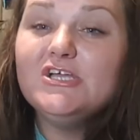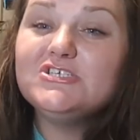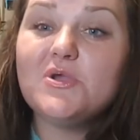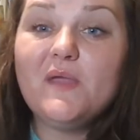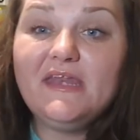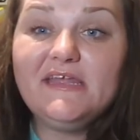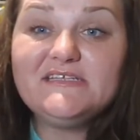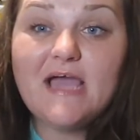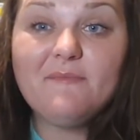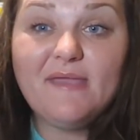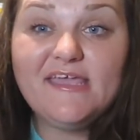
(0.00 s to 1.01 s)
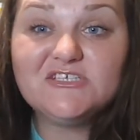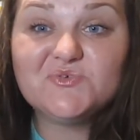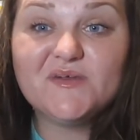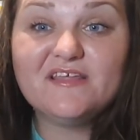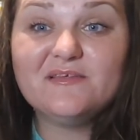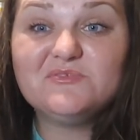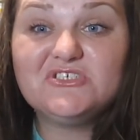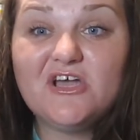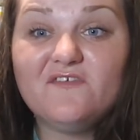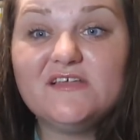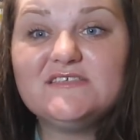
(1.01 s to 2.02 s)
So anytime he gets rid of them
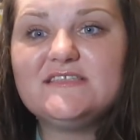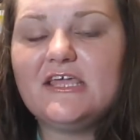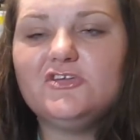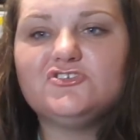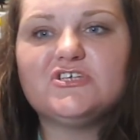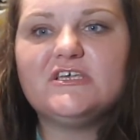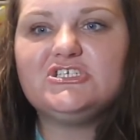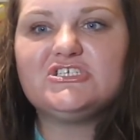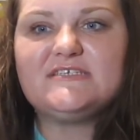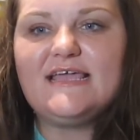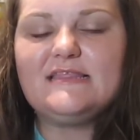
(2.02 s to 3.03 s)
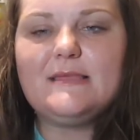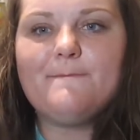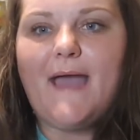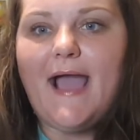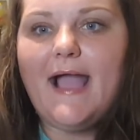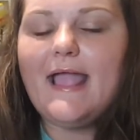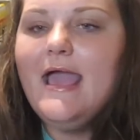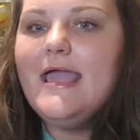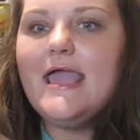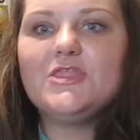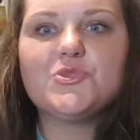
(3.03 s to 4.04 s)
shelvings, they usually just take them back
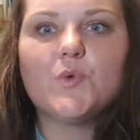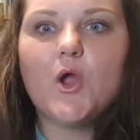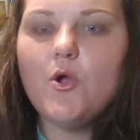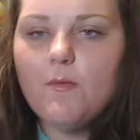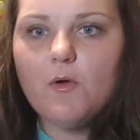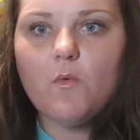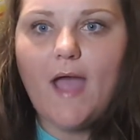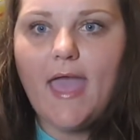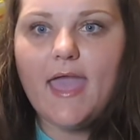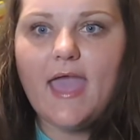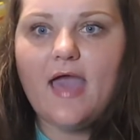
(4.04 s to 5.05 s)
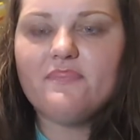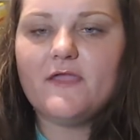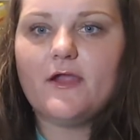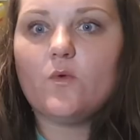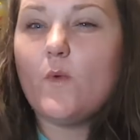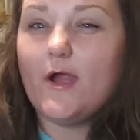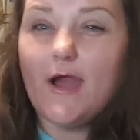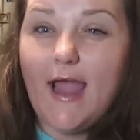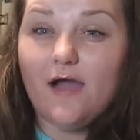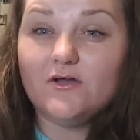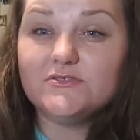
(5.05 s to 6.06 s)
and throw them away at their
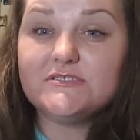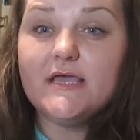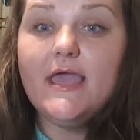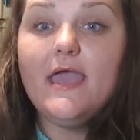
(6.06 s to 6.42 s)
warehouse.